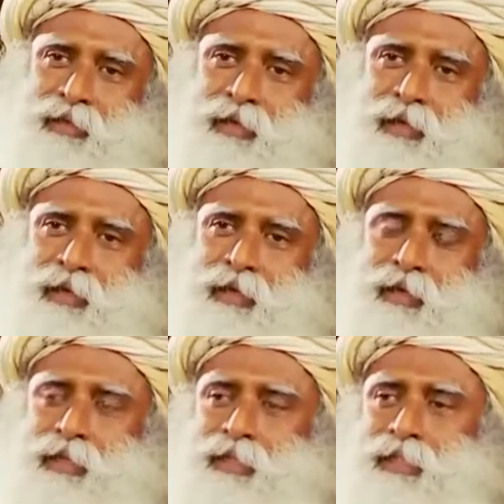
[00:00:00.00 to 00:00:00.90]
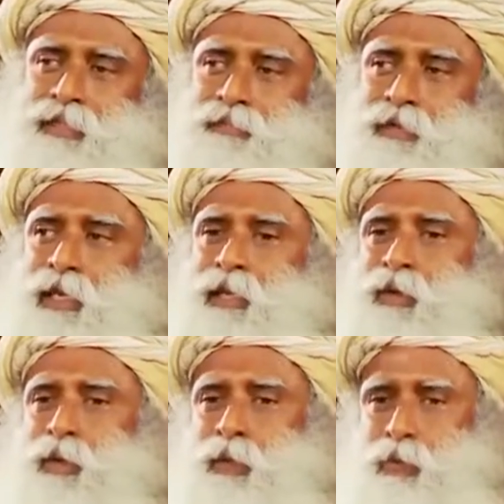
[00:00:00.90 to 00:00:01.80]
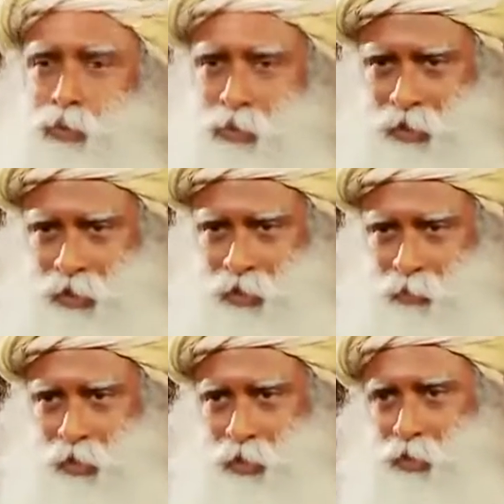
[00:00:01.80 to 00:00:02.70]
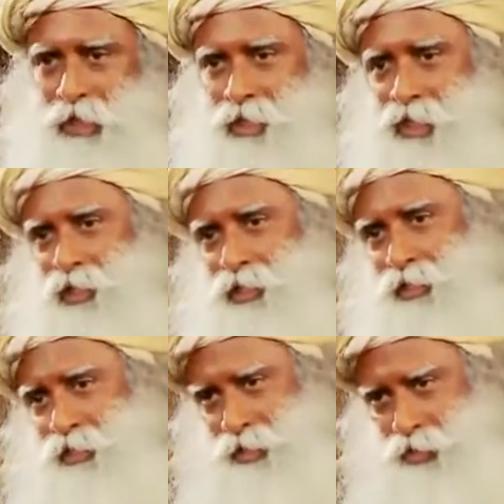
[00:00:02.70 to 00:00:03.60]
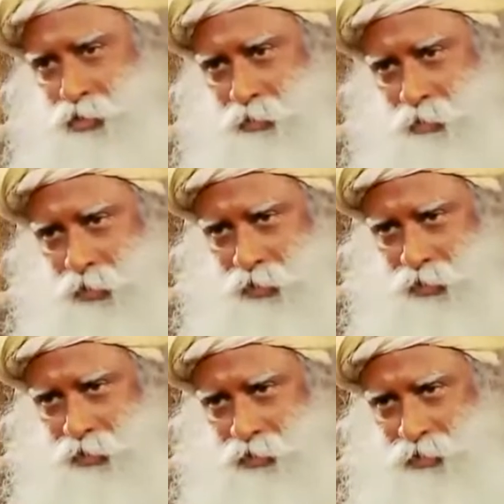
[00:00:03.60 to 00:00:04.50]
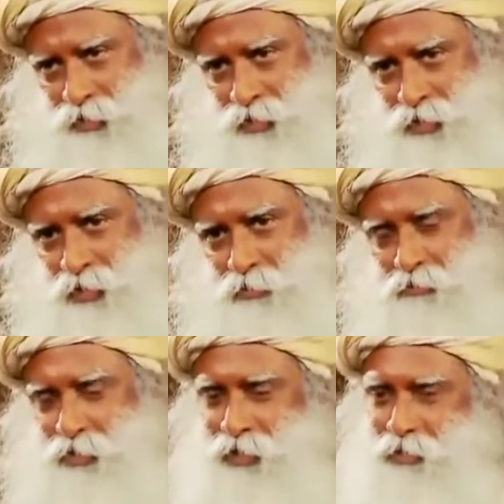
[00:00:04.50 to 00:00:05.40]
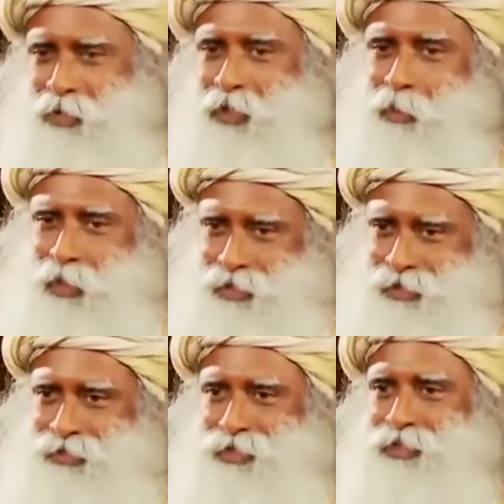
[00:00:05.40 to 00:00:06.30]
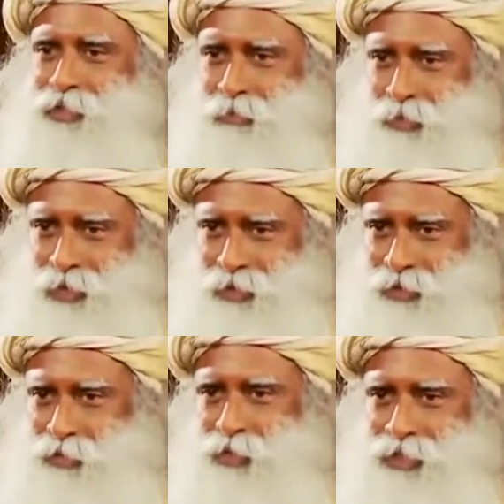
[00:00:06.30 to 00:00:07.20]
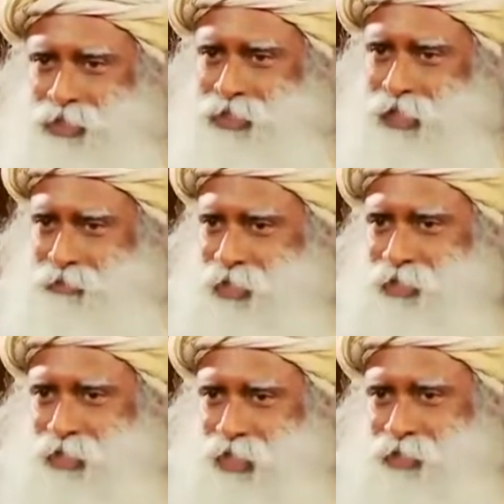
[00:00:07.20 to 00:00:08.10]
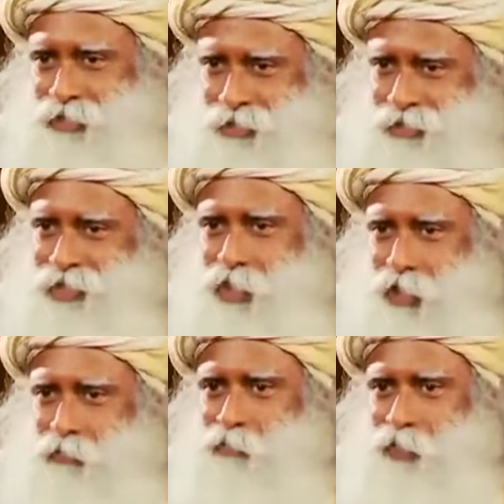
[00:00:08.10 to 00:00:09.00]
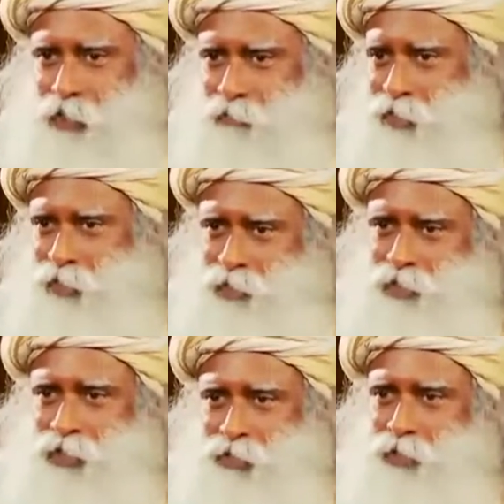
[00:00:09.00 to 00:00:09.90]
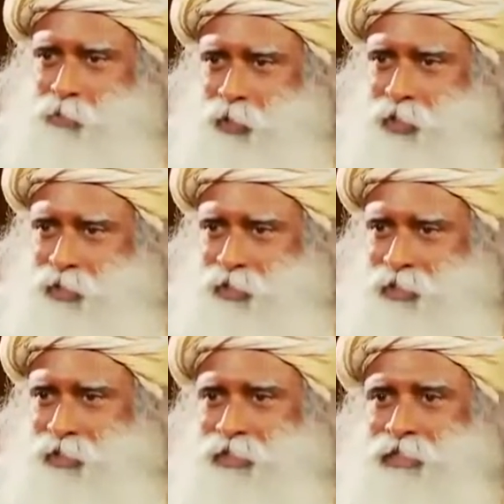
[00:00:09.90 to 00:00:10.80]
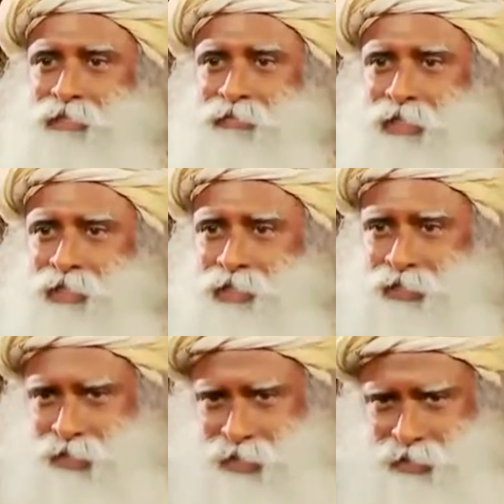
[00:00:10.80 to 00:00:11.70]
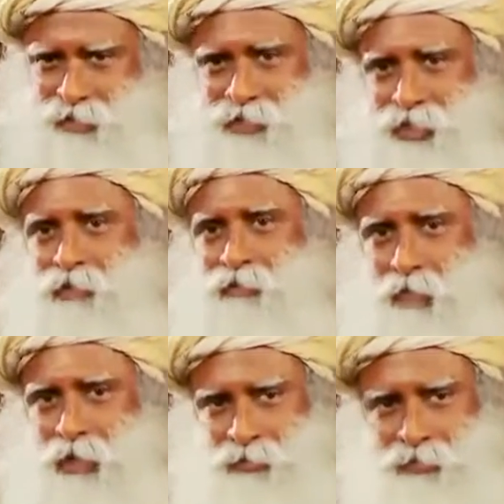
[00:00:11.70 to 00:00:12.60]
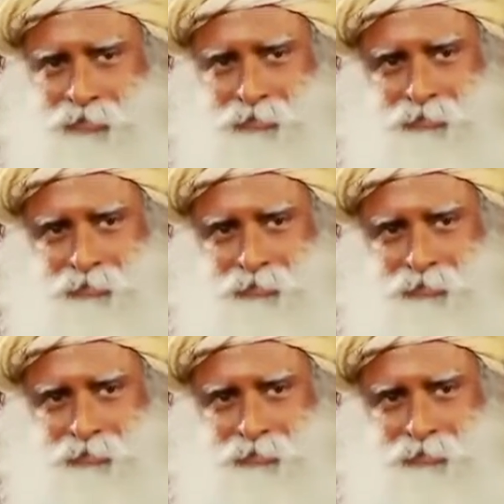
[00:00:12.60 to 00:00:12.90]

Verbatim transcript: Uh, it is very wrong to think we are doing 19th century politics. We are doing 20th century politics. You're just having a taste of 21st century politics and it's leaving a distaste in our mouths.